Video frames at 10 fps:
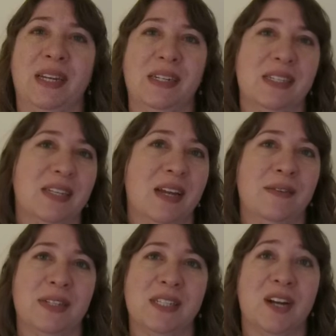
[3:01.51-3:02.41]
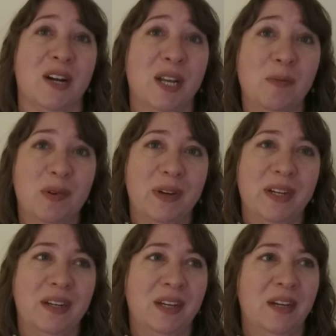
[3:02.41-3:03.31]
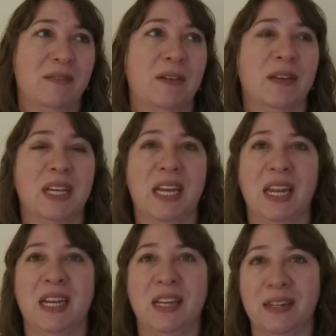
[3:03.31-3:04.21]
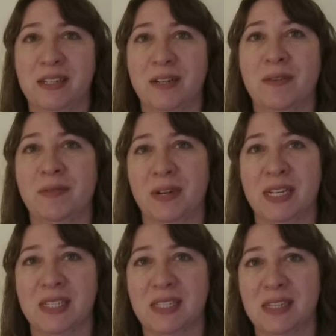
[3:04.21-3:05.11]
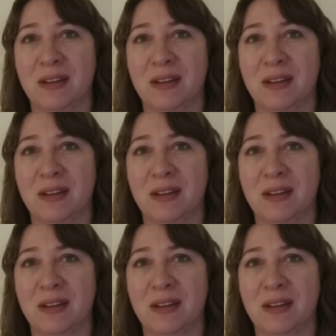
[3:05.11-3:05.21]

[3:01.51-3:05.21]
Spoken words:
It's just kind of a starting point for really getting into your voice.